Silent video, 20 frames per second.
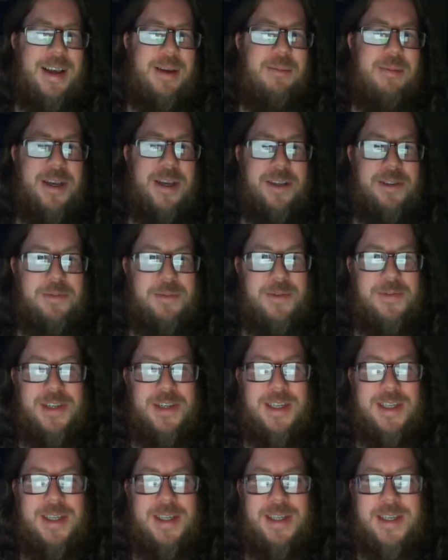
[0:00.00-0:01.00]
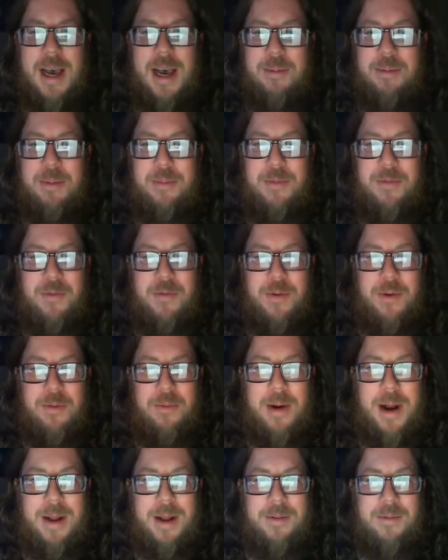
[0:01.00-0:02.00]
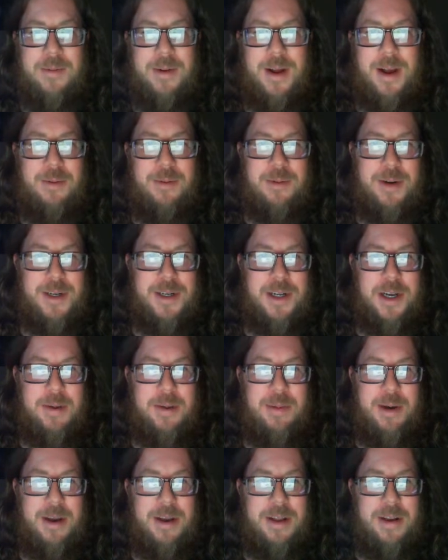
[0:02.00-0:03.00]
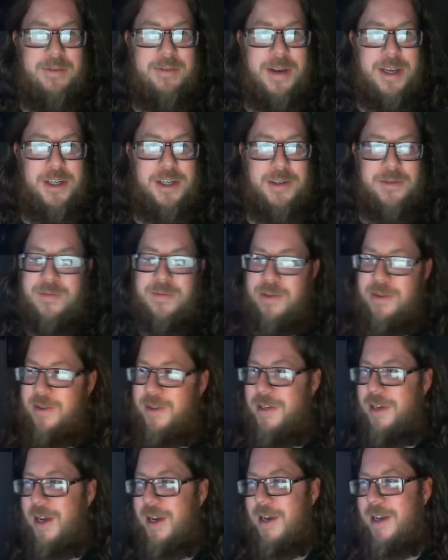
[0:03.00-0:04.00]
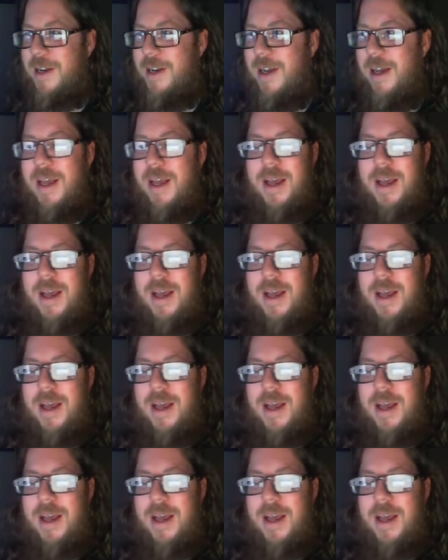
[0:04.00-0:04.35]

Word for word: because we've seen this happen before, right? I want to talk about innovation for a second.